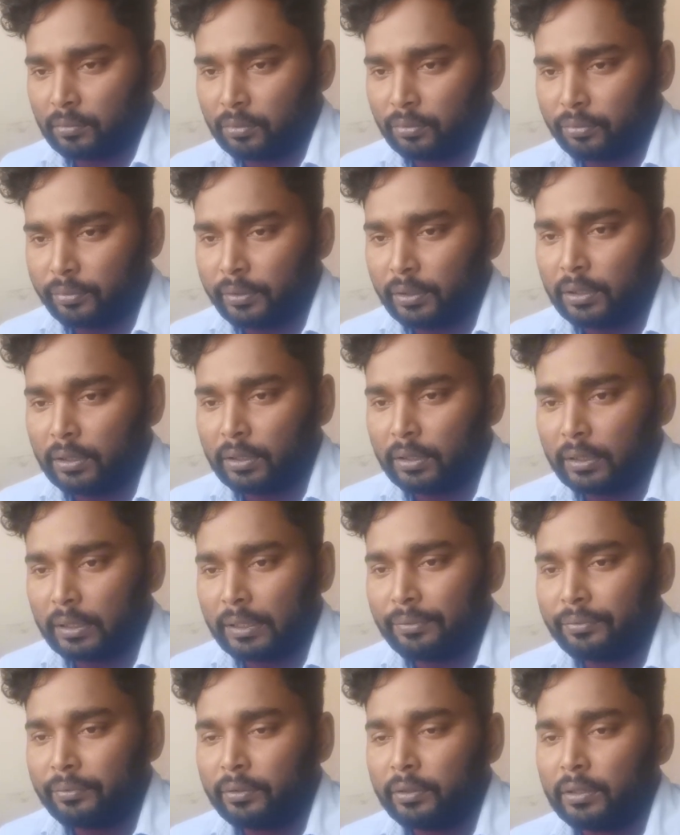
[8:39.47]
we
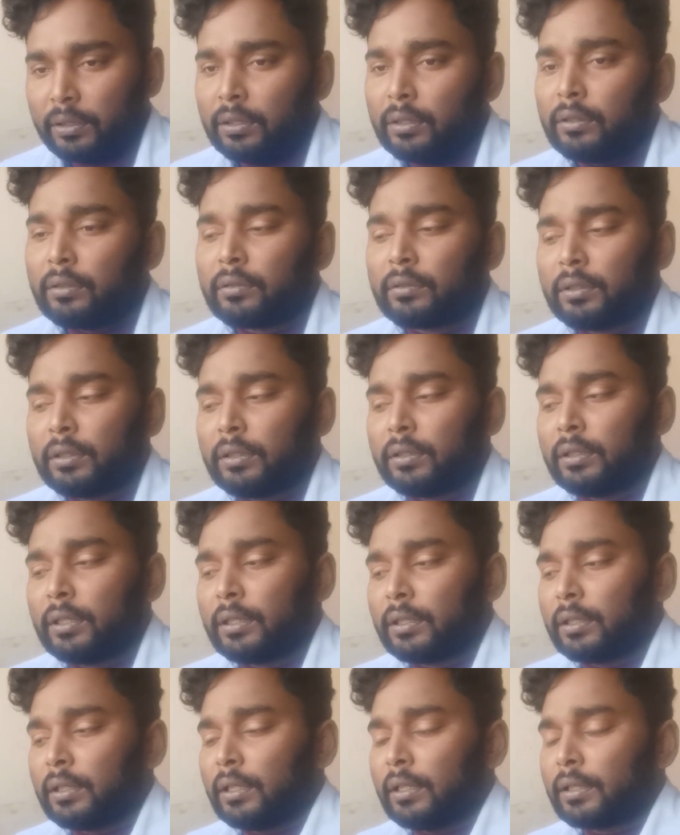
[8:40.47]
if we
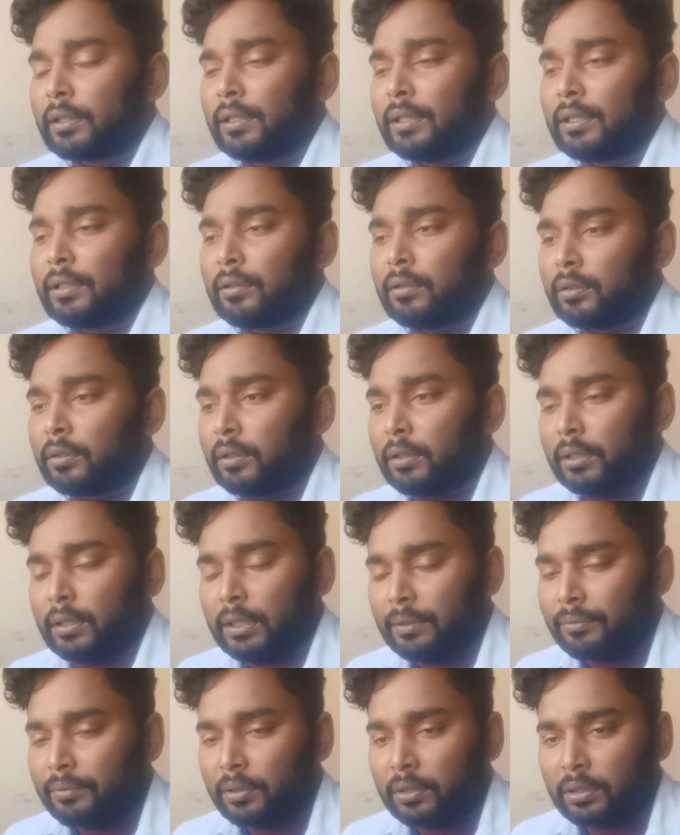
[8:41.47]
get access,
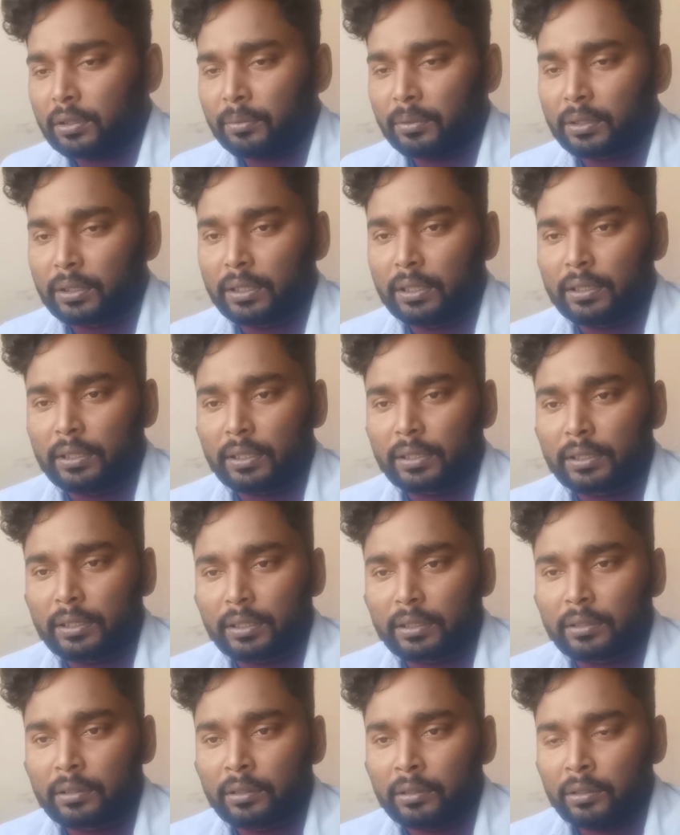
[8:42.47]
if customer get
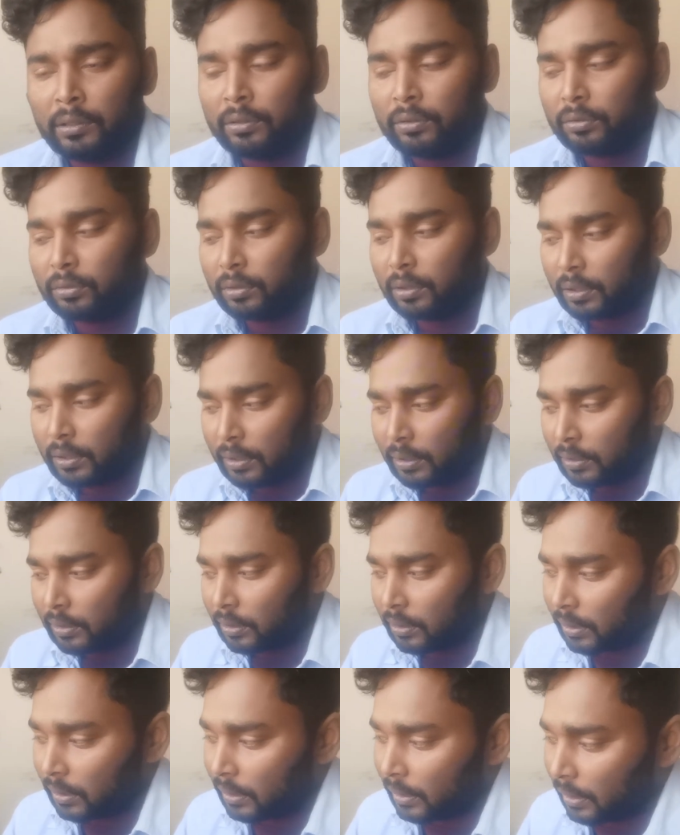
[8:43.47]
access to the
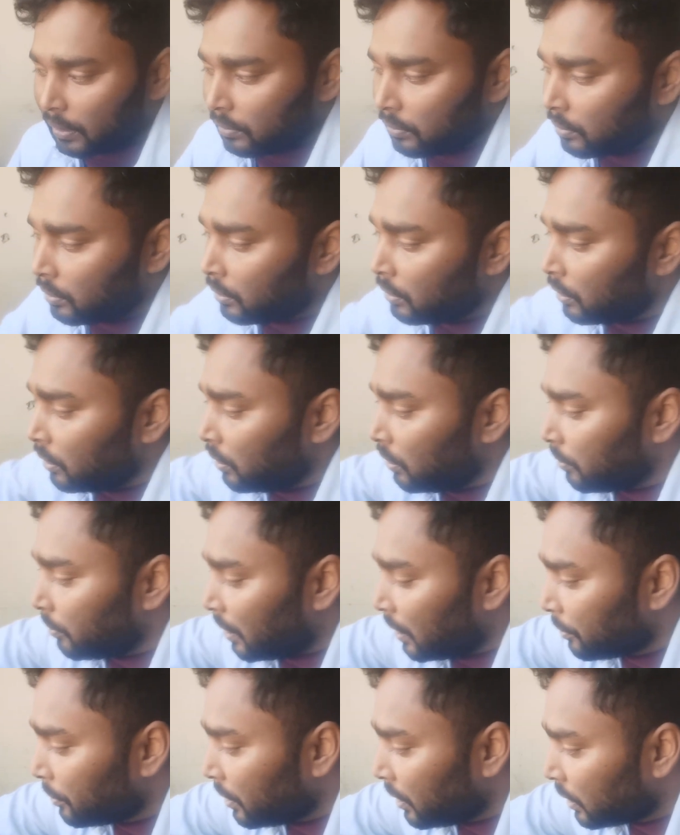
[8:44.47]
center, they can
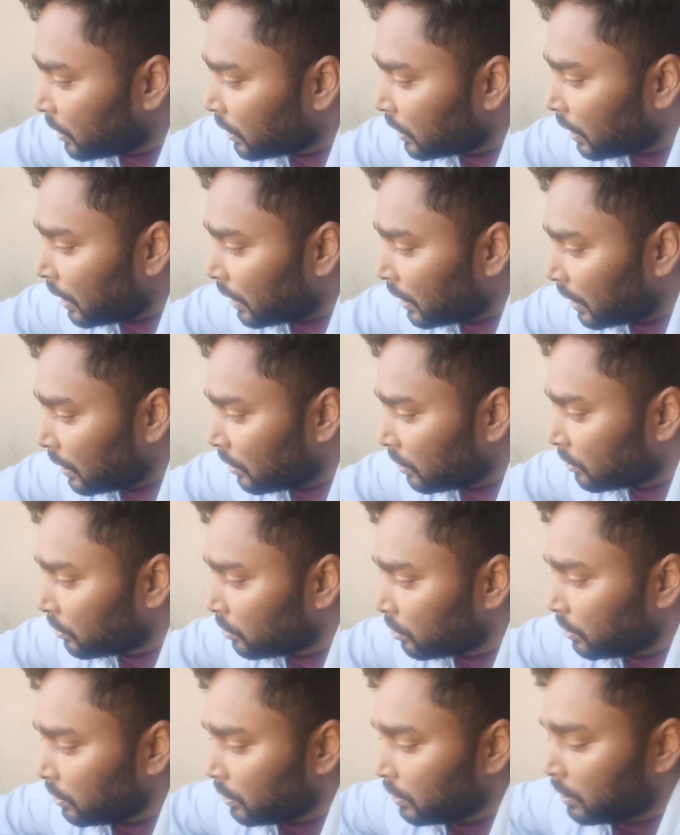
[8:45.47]
manipulate the data
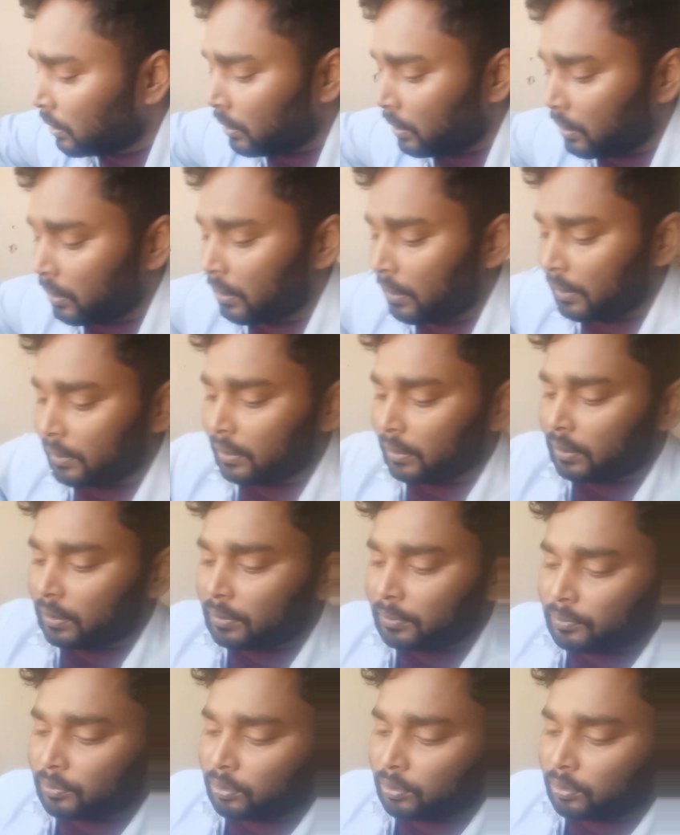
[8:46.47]
to here and there.